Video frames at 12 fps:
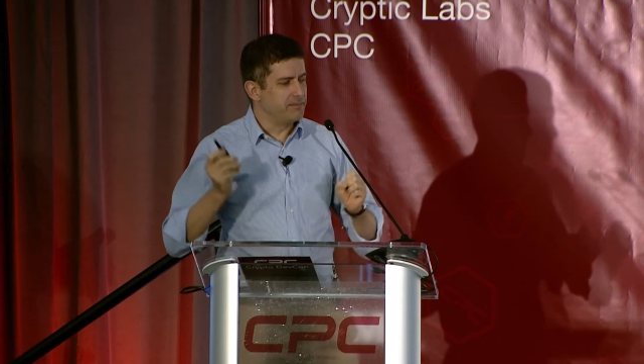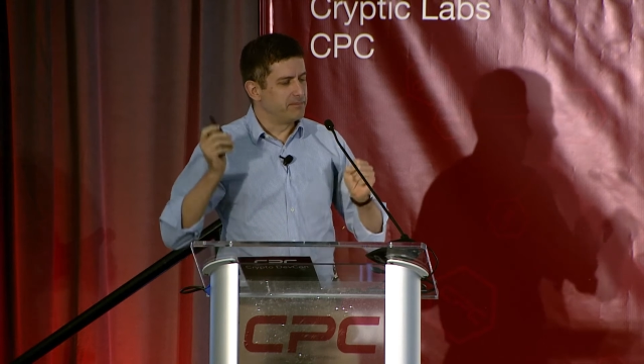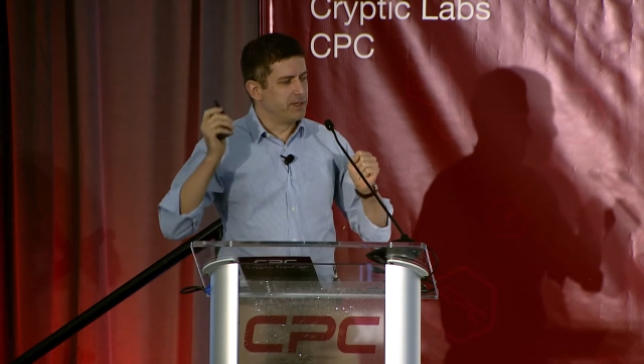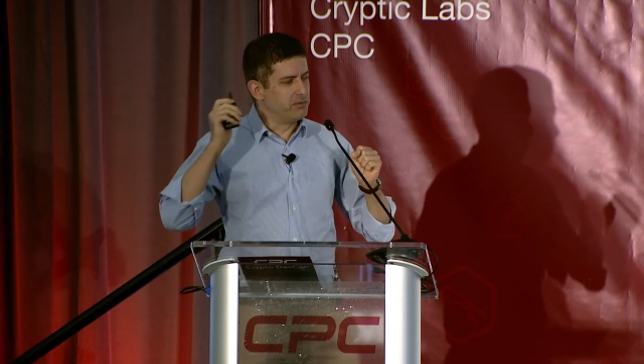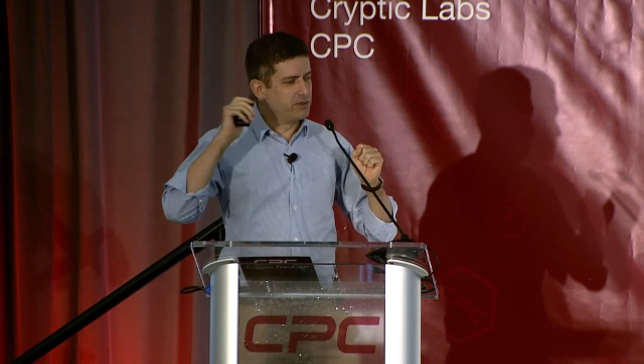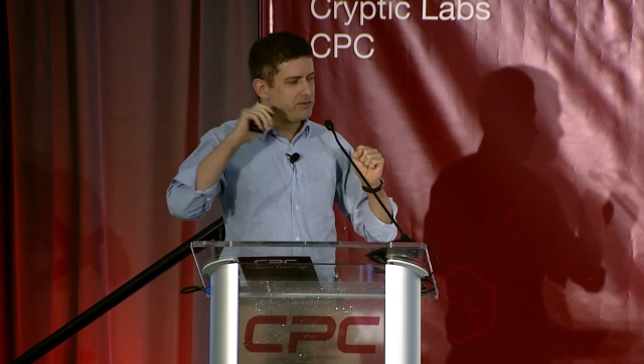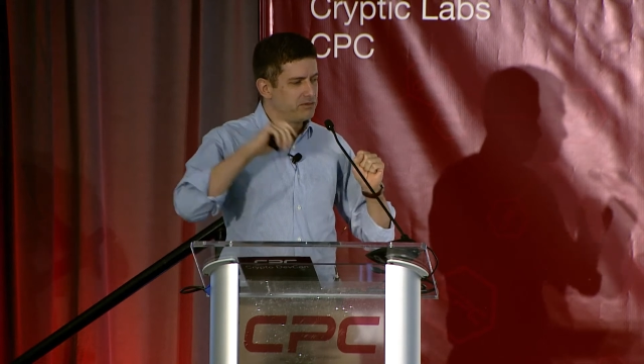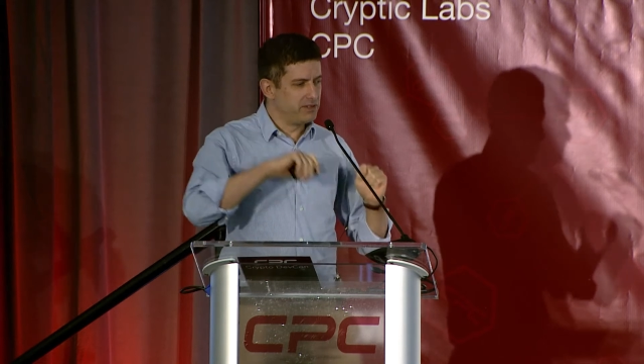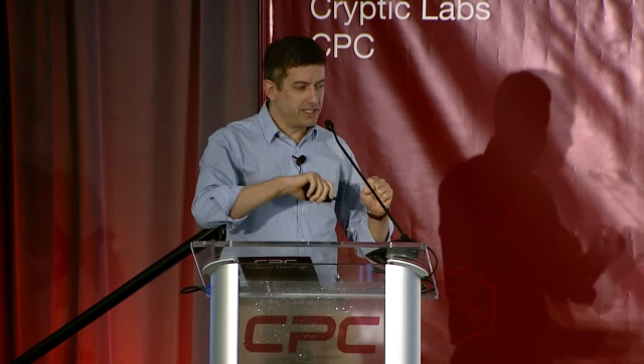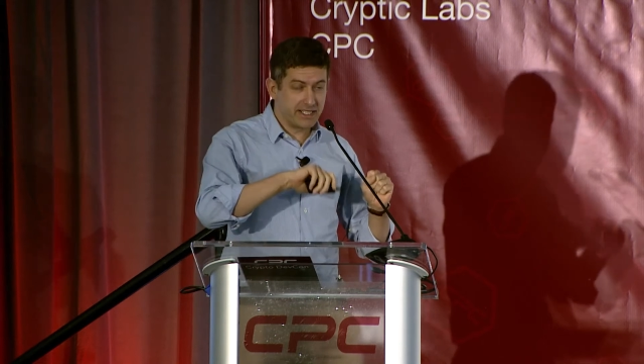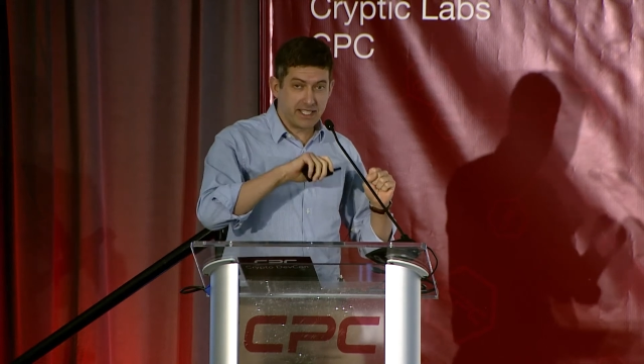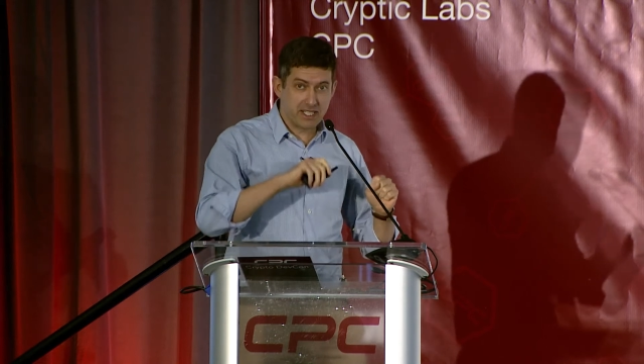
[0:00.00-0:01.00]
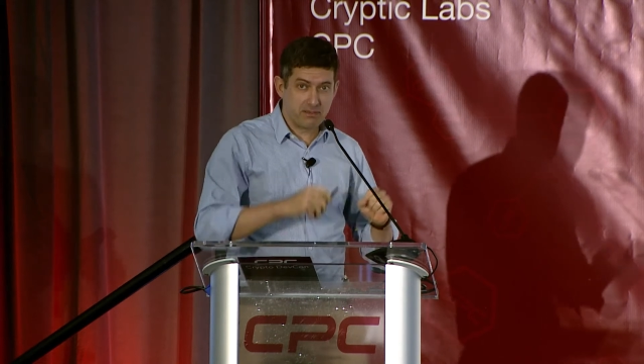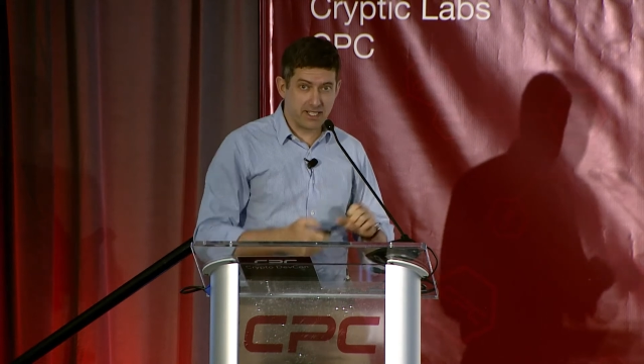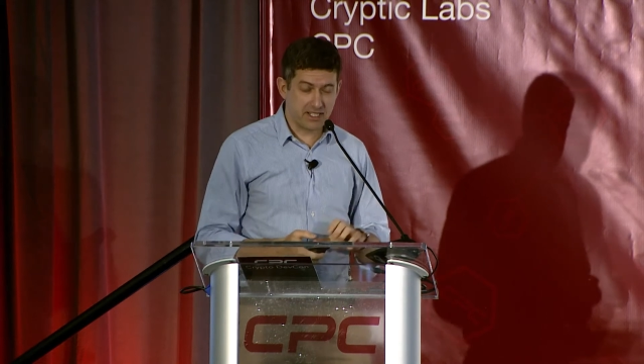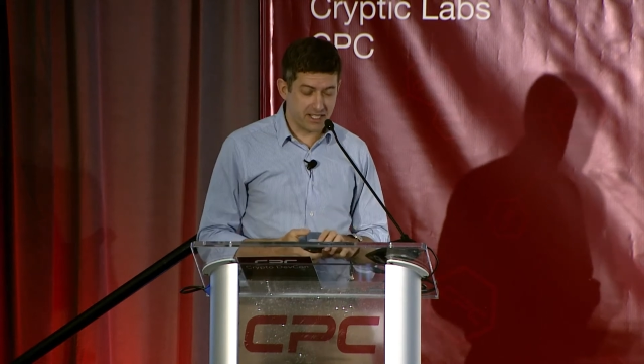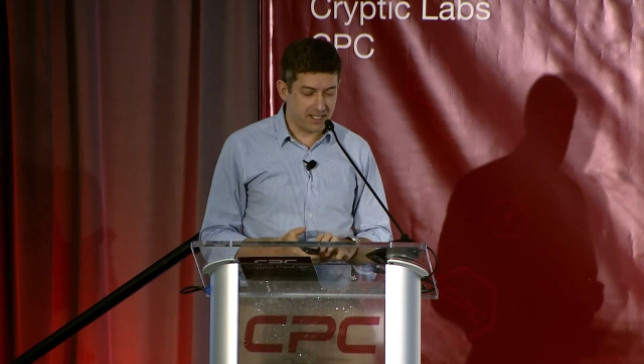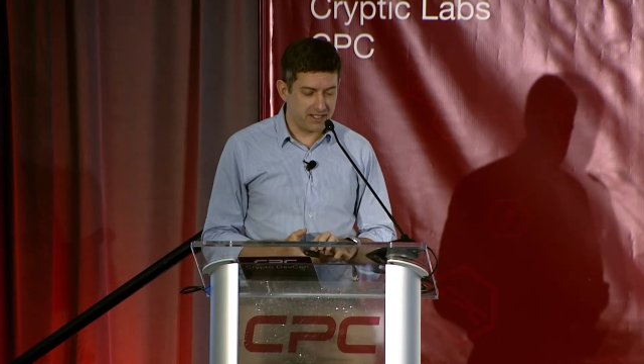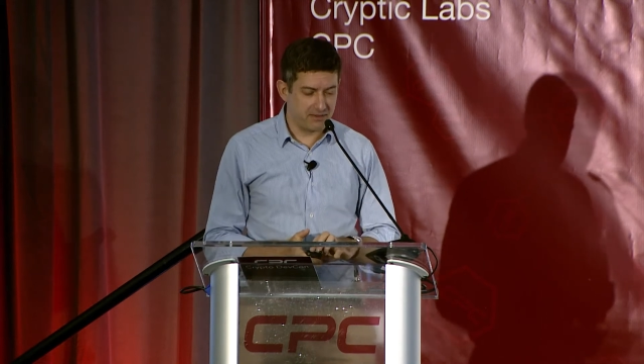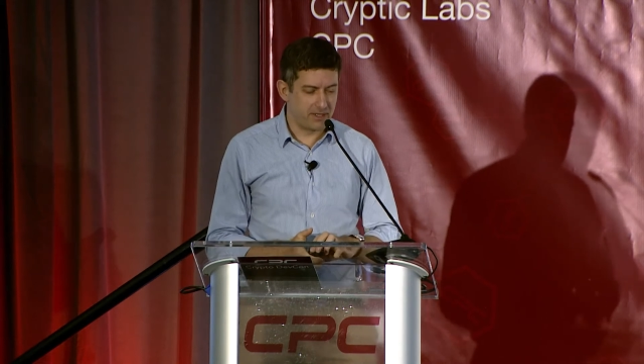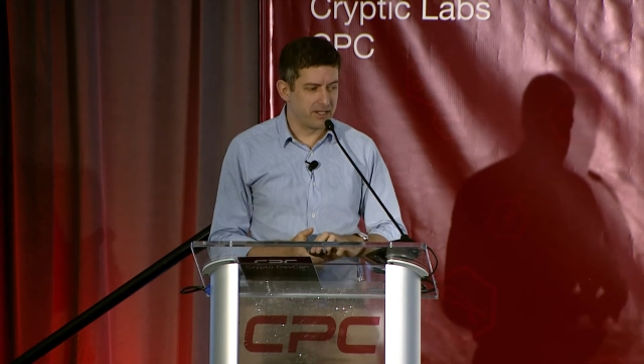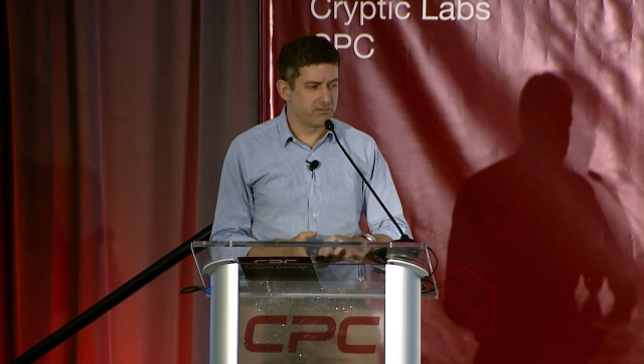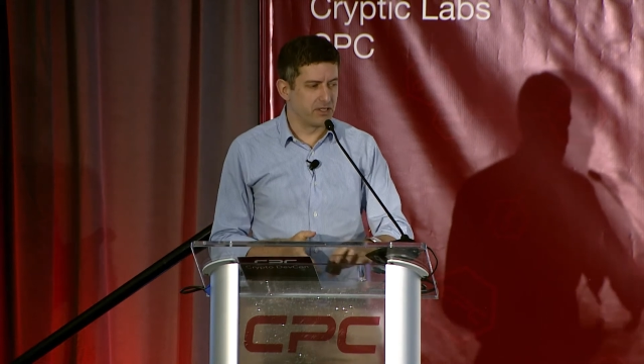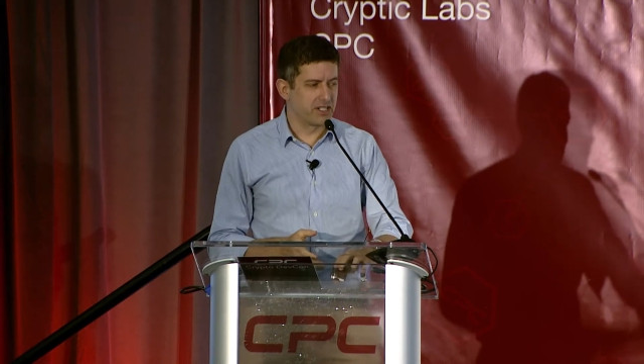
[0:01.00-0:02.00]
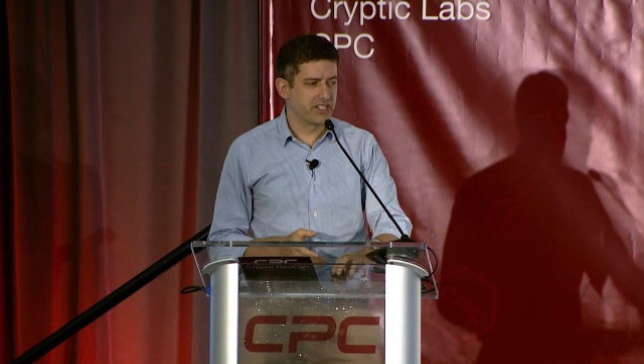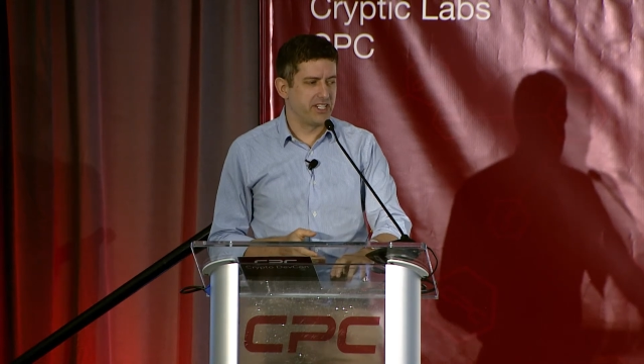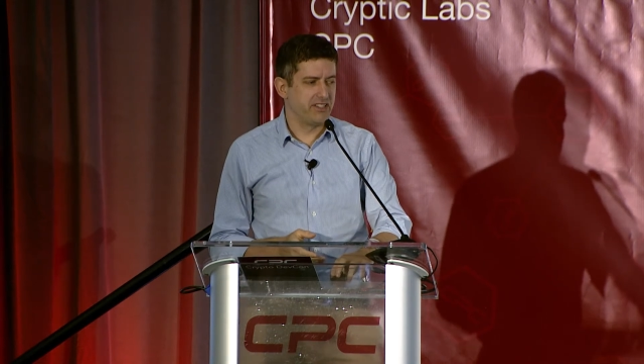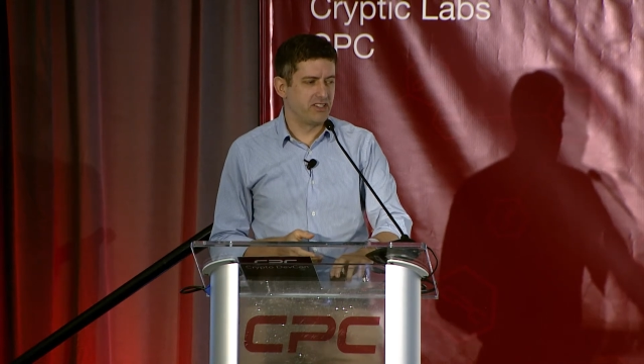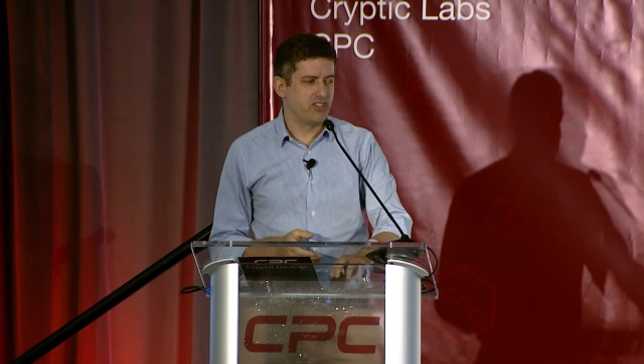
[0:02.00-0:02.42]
But what really gets me excited about blockchains